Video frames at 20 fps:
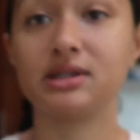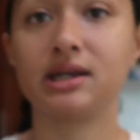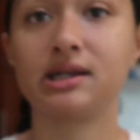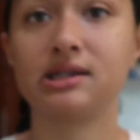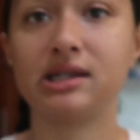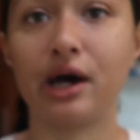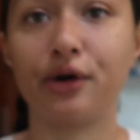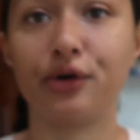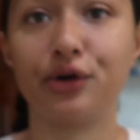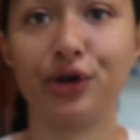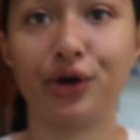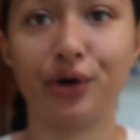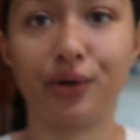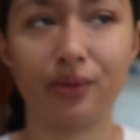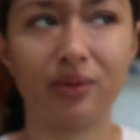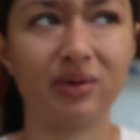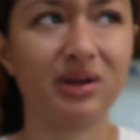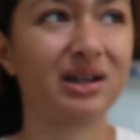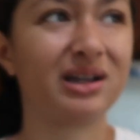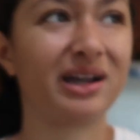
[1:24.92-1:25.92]
like
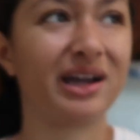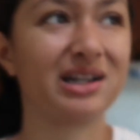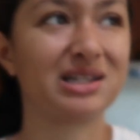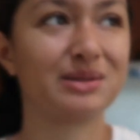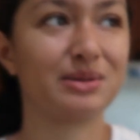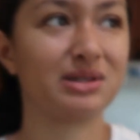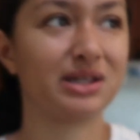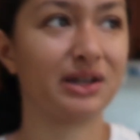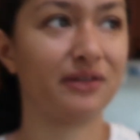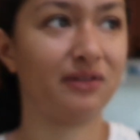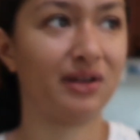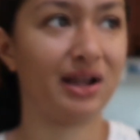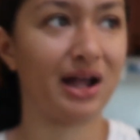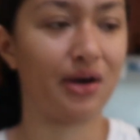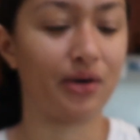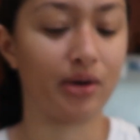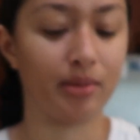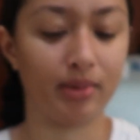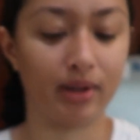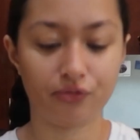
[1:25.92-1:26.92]
sourdough. It kind of smells like
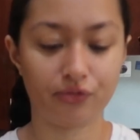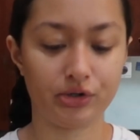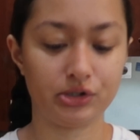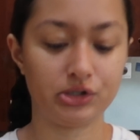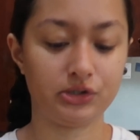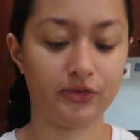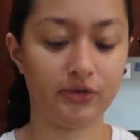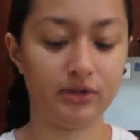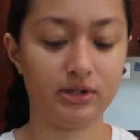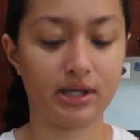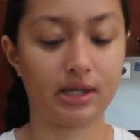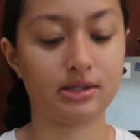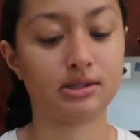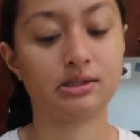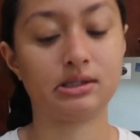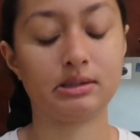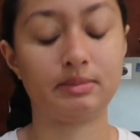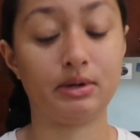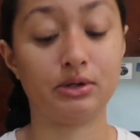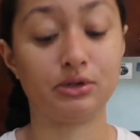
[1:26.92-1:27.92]
flour. The first few days it
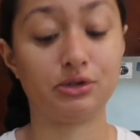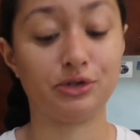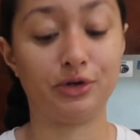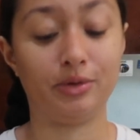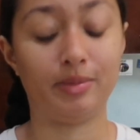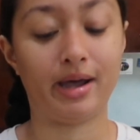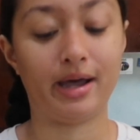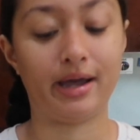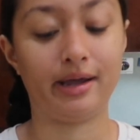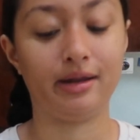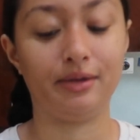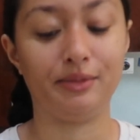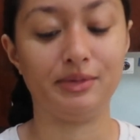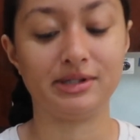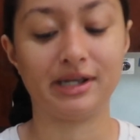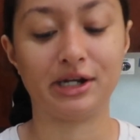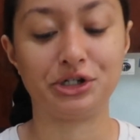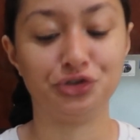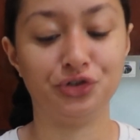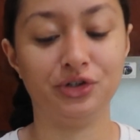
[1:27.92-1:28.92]
smelled so bad. It
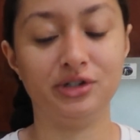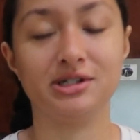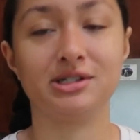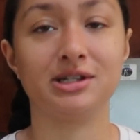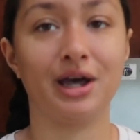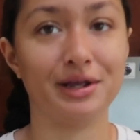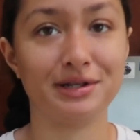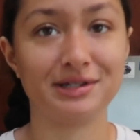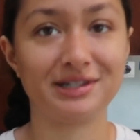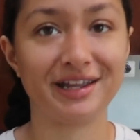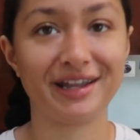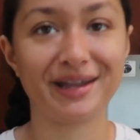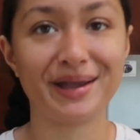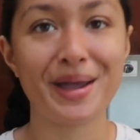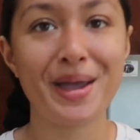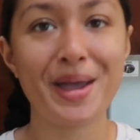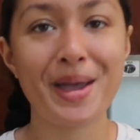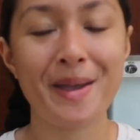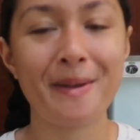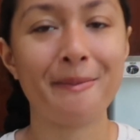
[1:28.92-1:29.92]
was actually disgusting,
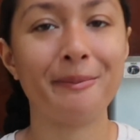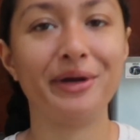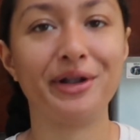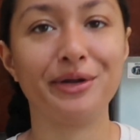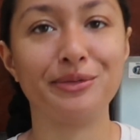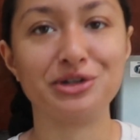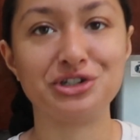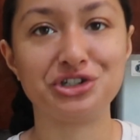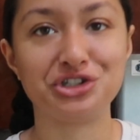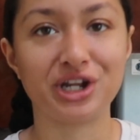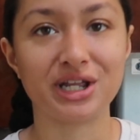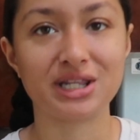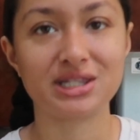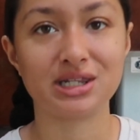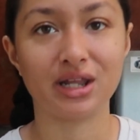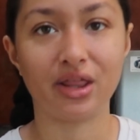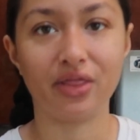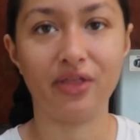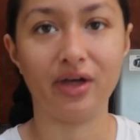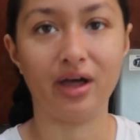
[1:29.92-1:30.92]
but it was just
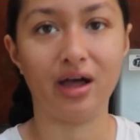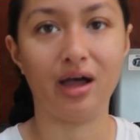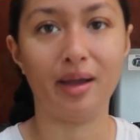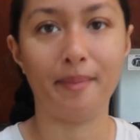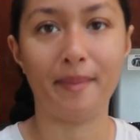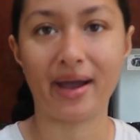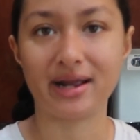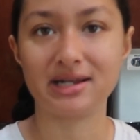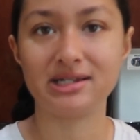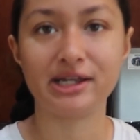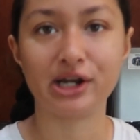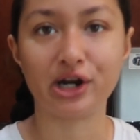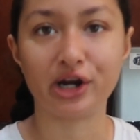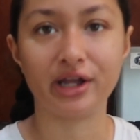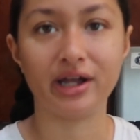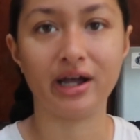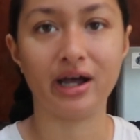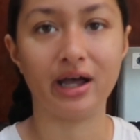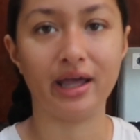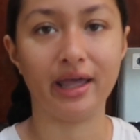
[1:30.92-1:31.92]
the
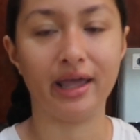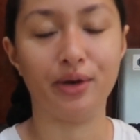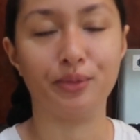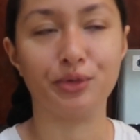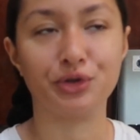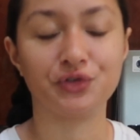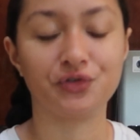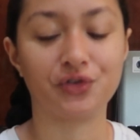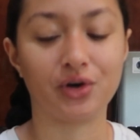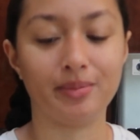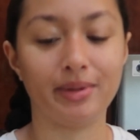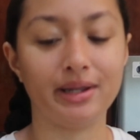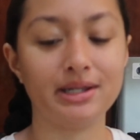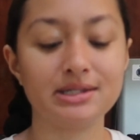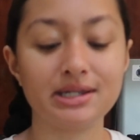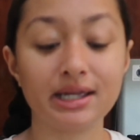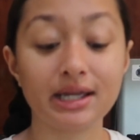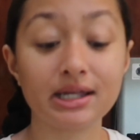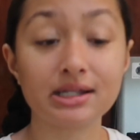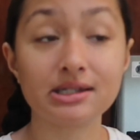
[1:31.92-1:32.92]
bacteria and it was
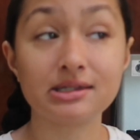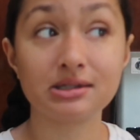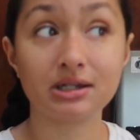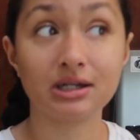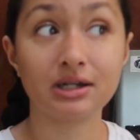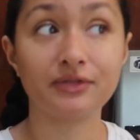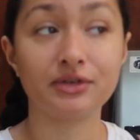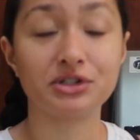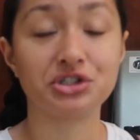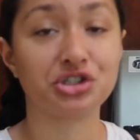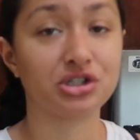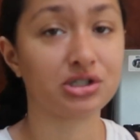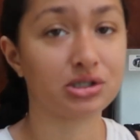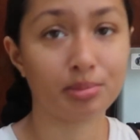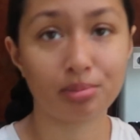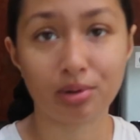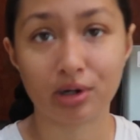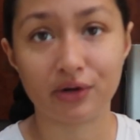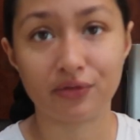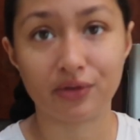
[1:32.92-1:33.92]
fermenting and stuff. It's
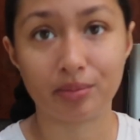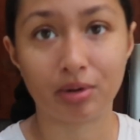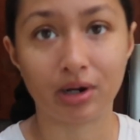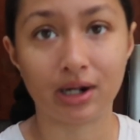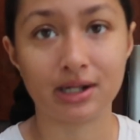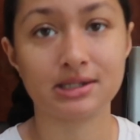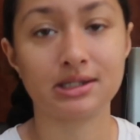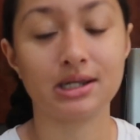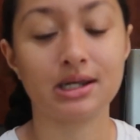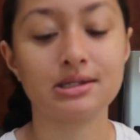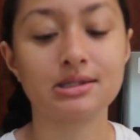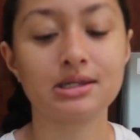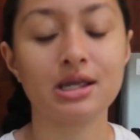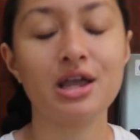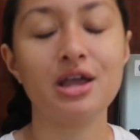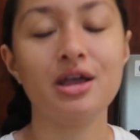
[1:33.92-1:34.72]
just part of the process.